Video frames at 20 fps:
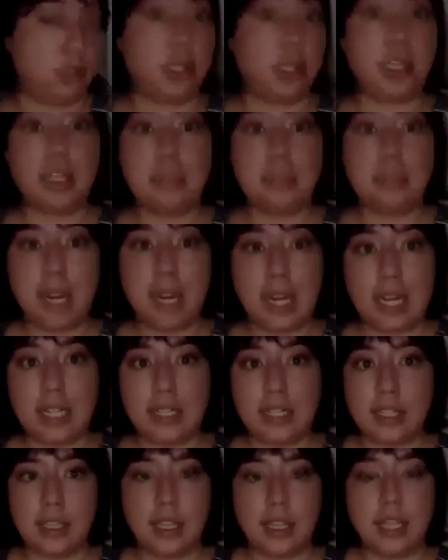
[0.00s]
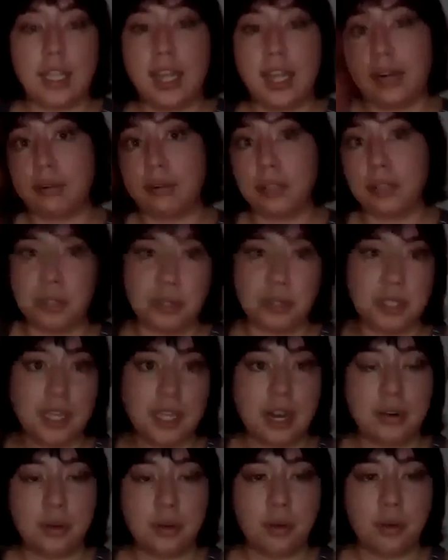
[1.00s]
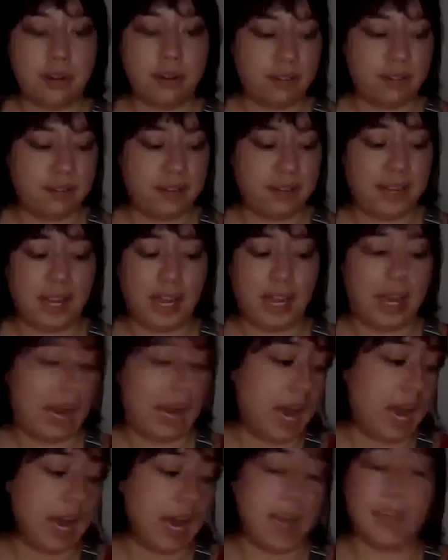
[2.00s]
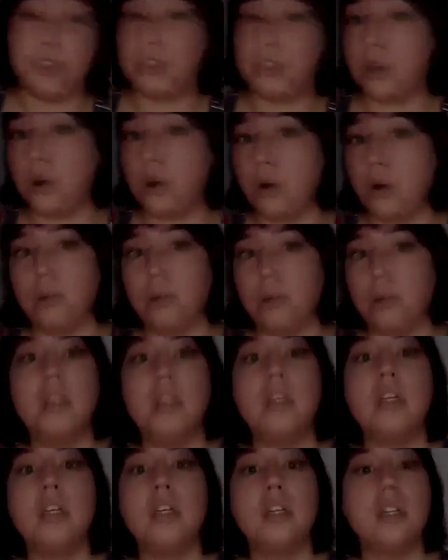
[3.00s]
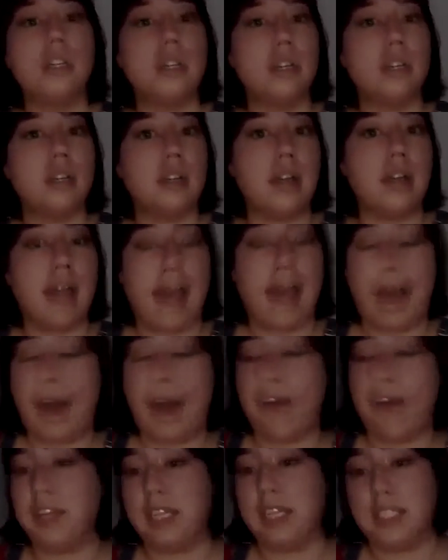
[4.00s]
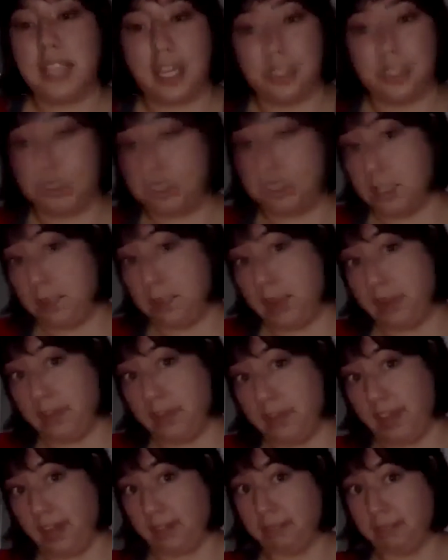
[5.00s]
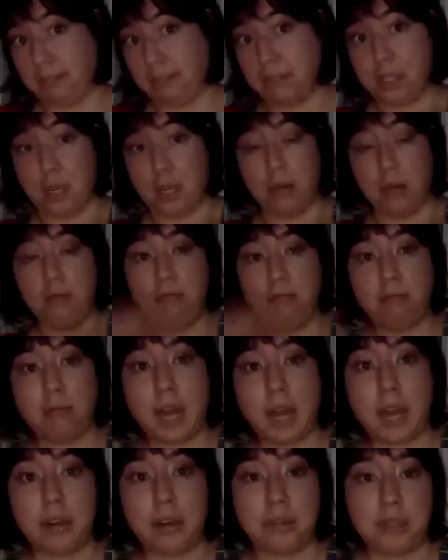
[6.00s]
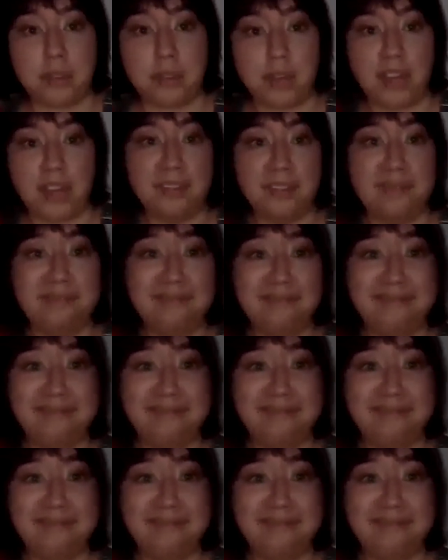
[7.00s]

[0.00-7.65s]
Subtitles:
30 minutes and then like reduce down to 150. And I don't have the attention span for that. So I don't do that.